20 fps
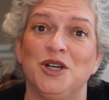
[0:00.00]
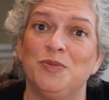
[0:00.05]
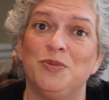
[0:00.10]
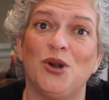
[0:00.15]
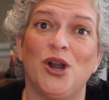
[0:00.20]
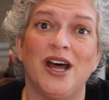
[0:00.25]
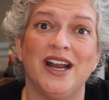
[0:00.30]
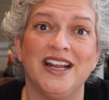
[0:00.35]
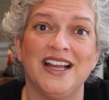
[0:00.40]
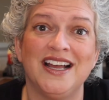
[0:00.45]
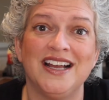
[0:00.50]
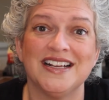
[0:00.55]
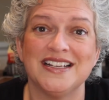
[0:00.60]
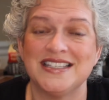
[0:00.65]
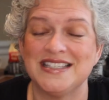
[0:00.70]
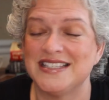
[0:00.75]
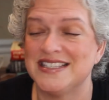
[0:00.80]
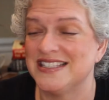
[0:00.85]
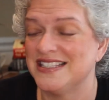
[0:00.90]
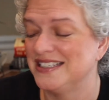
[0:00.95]

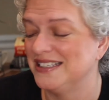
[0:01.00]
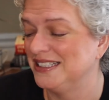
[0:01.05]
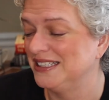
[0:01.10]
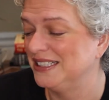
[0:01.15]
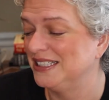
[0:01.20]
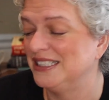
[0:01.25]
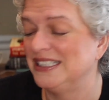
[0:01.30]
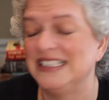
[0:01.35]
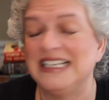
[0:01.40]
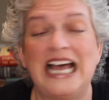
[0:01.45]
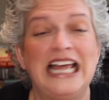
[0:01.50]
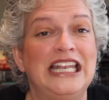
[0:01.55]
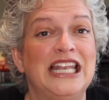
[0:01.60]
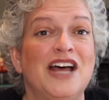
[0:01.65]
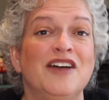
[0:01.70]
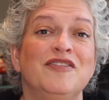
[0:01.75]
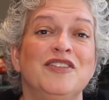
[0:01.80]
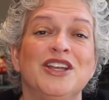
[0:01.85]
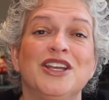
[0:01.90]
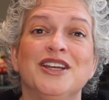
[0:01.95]
products. I
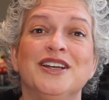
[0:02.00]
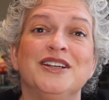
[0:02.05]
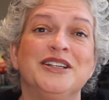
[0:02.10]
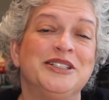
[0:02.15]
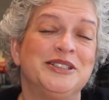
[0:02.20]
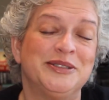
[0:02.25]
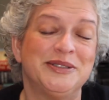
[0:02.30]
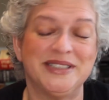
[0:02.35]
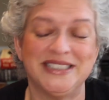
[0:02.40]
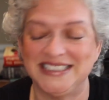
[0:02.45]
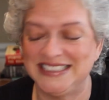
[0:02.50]
love you.